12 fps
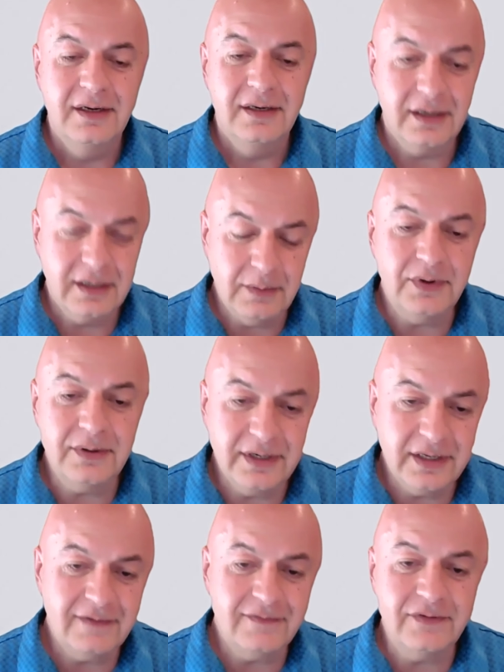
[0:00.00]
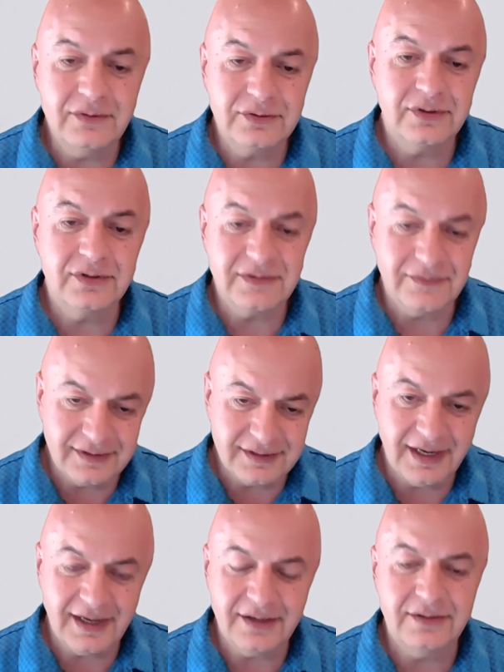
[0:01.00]
the community of users of
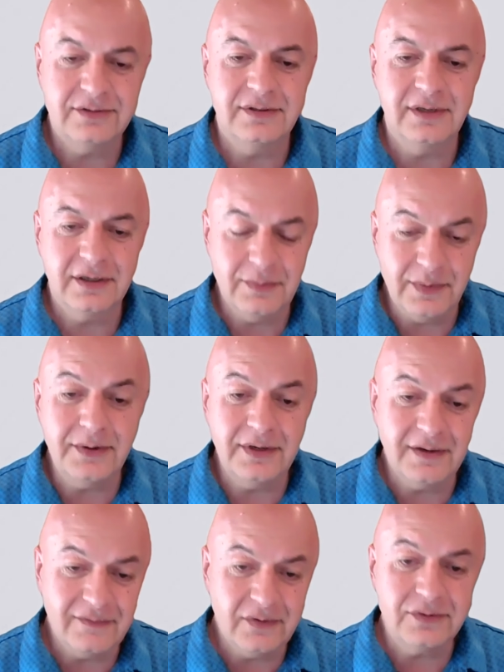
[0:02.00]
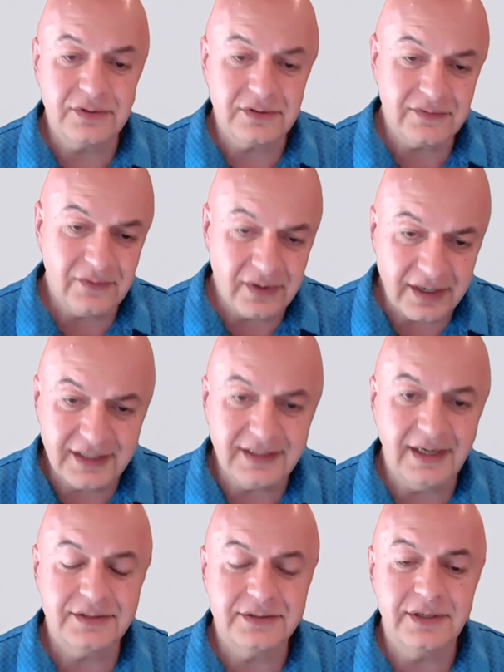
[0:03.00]
designers, the community of users of
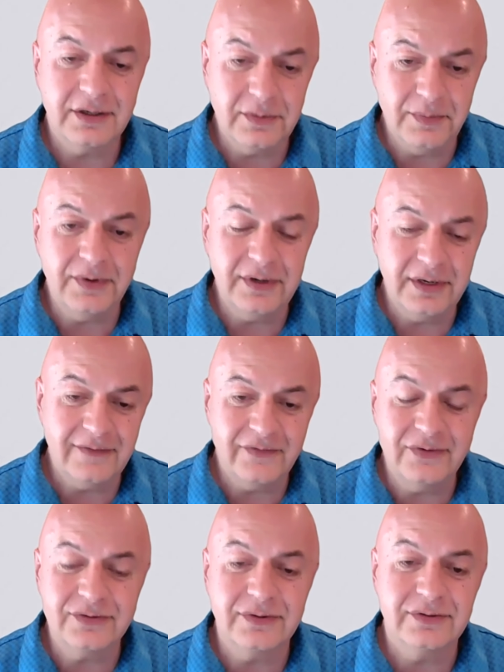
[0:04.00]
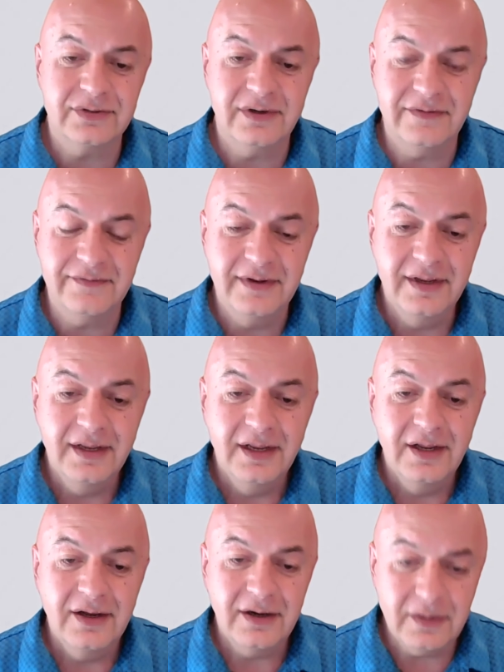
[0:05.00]
architects, the community of users of
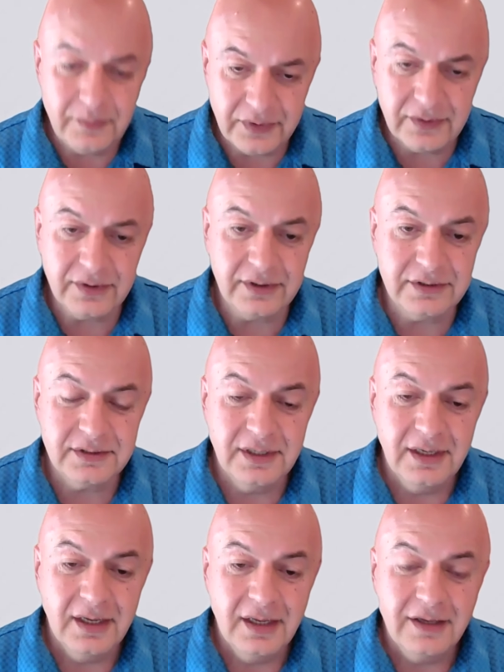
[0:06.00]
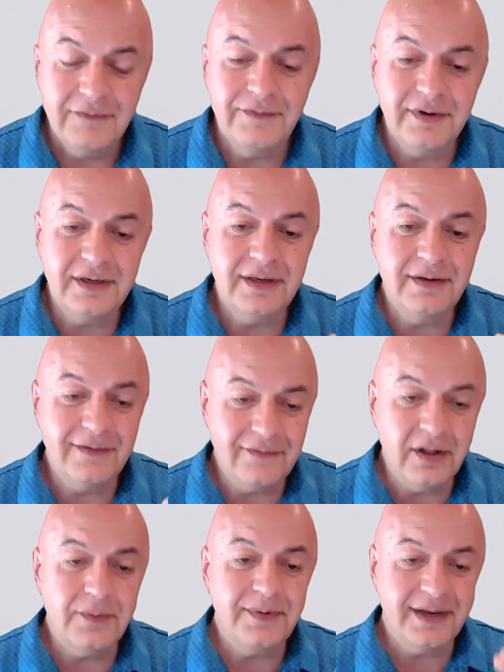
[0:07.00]
builders. We are
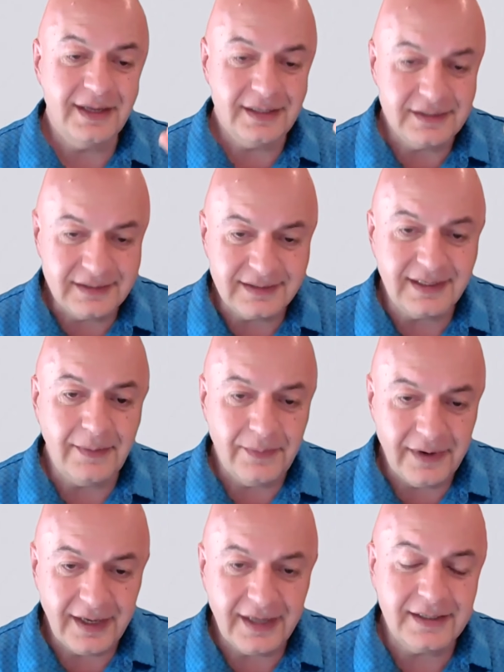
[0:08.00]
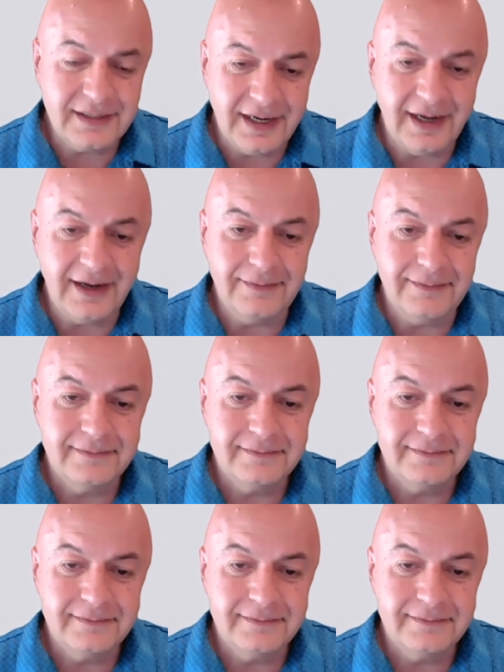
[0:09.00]
developing it a step at a time.